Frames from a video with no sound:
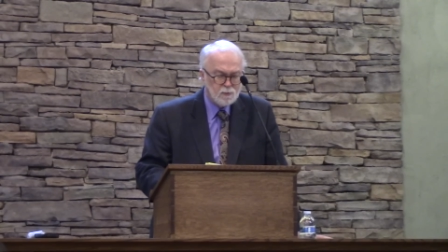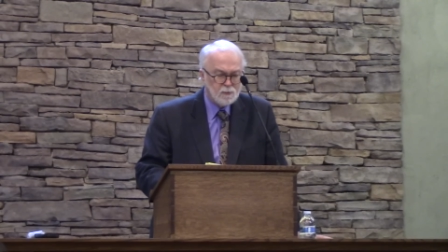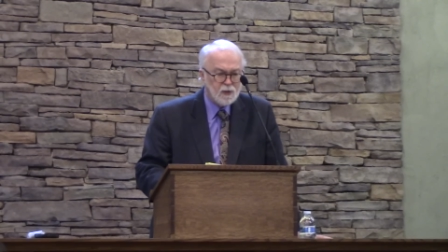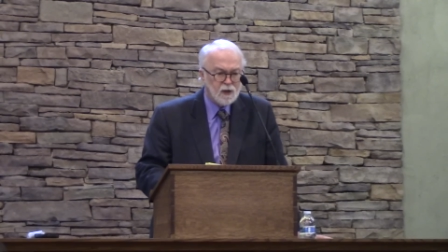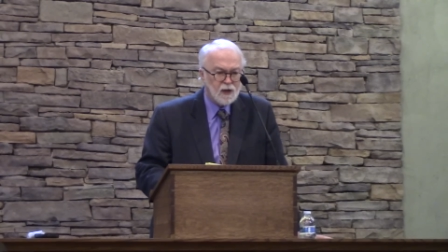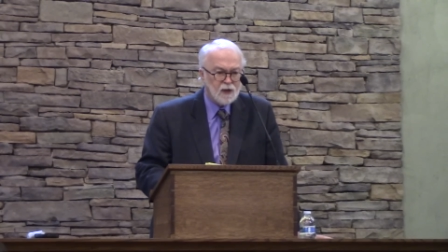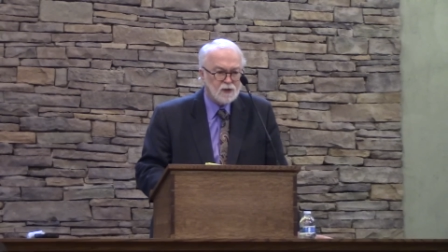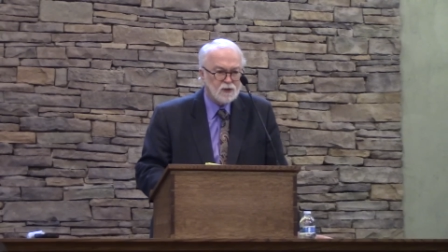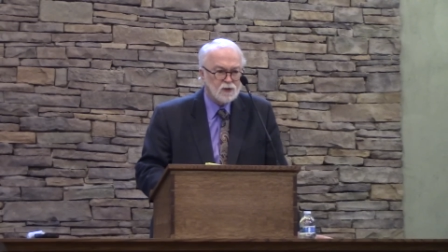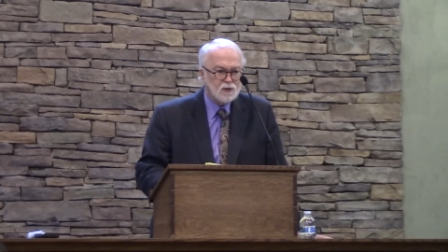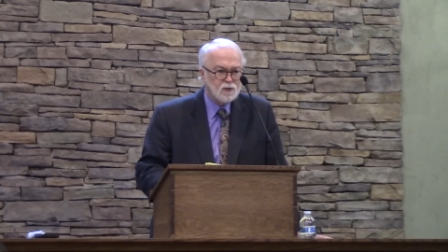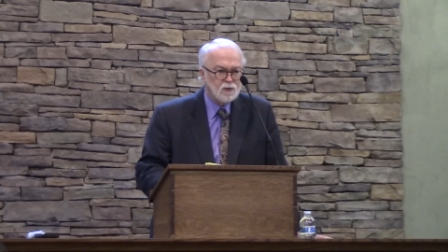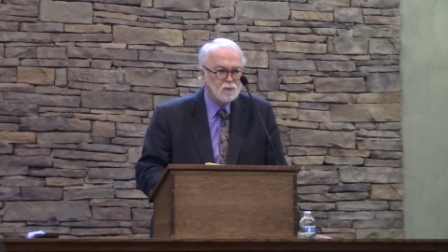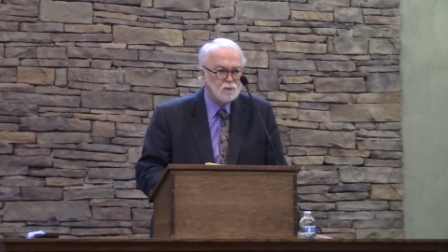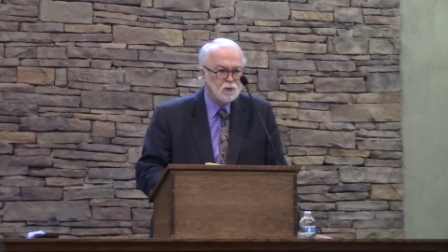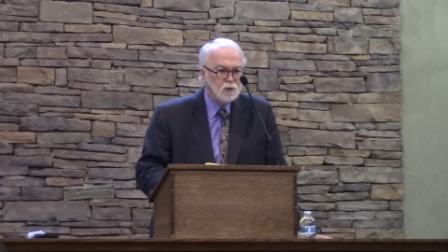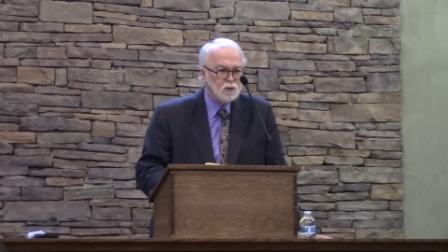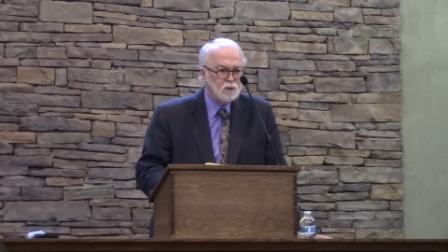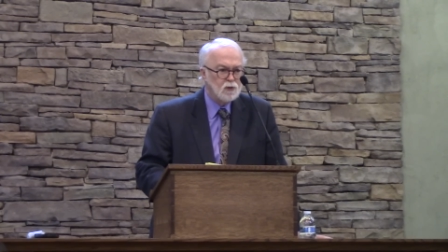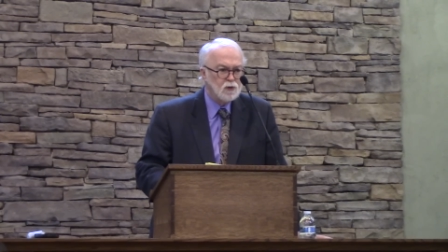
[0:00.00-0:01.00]
but I
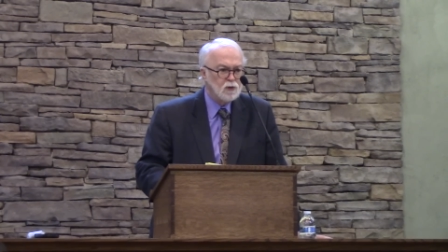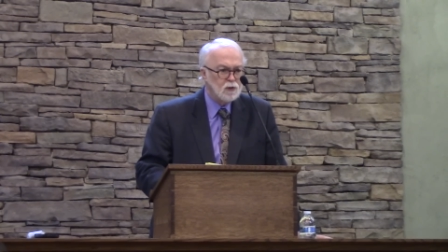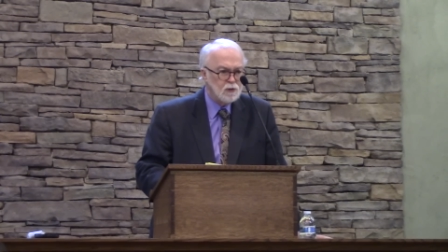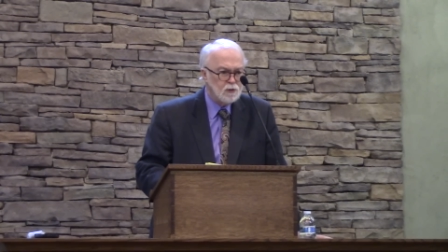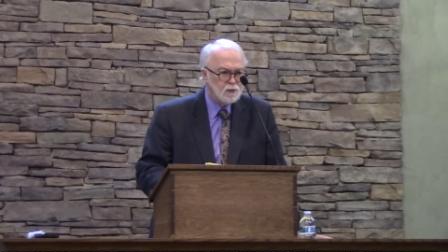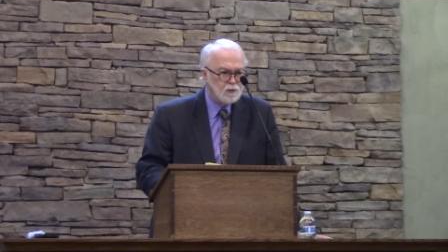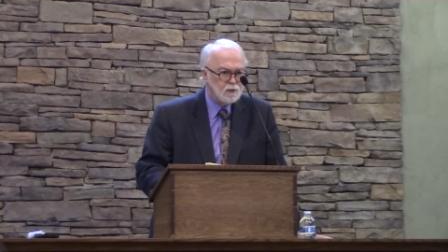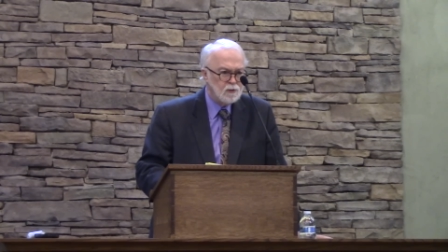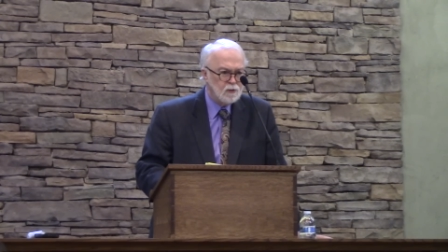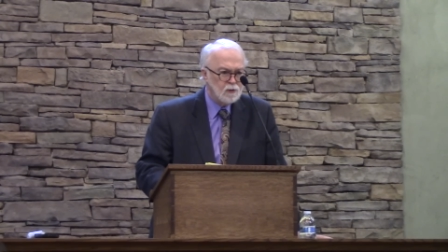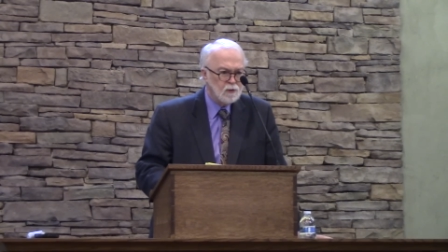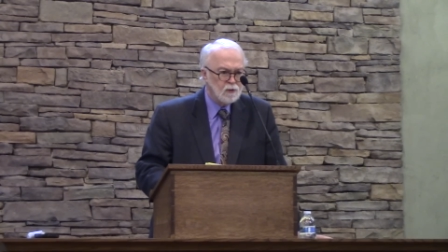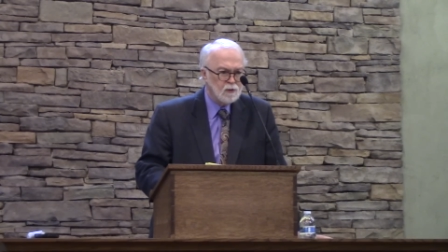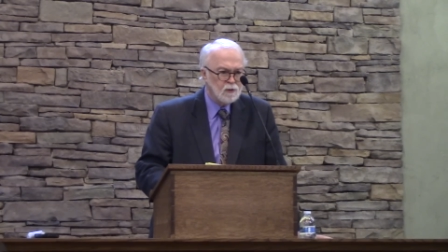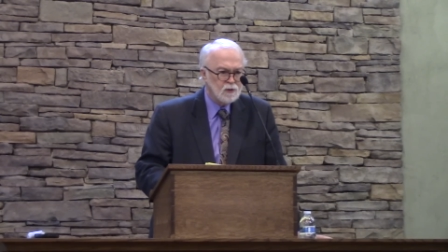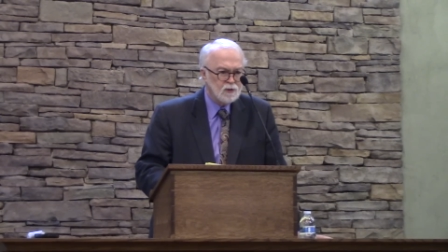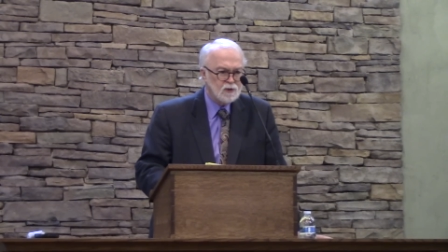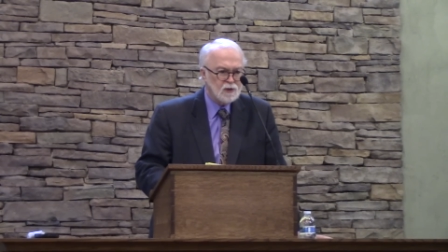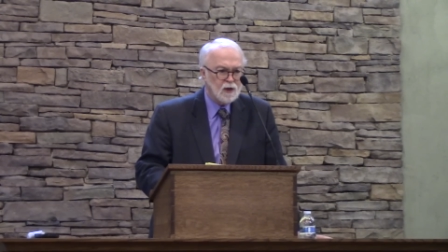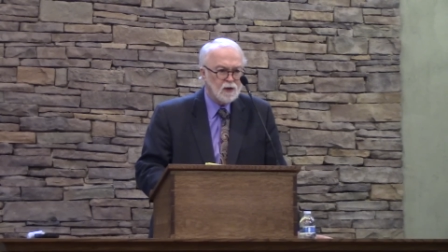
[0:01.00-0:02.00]
assume you
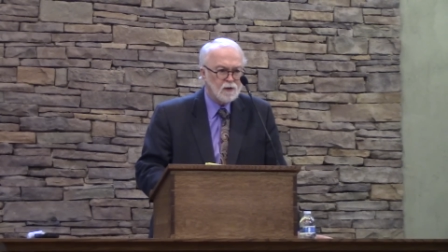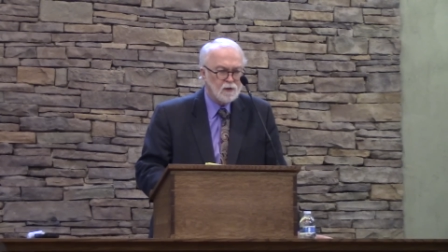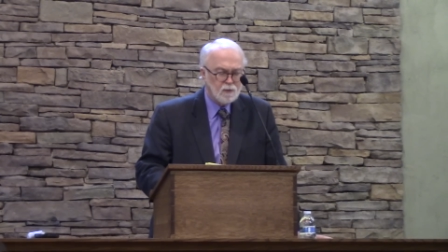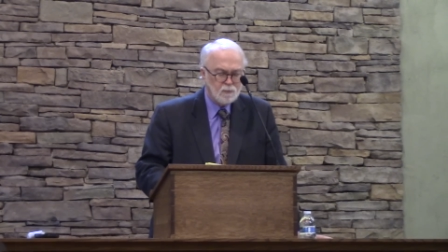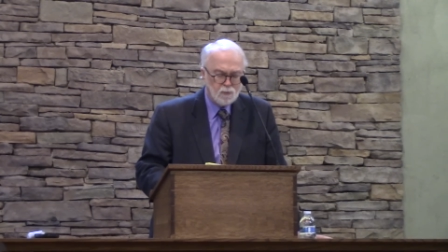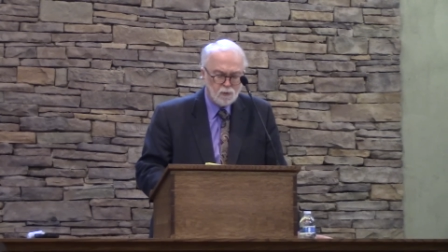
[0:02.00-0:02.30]
good Saturday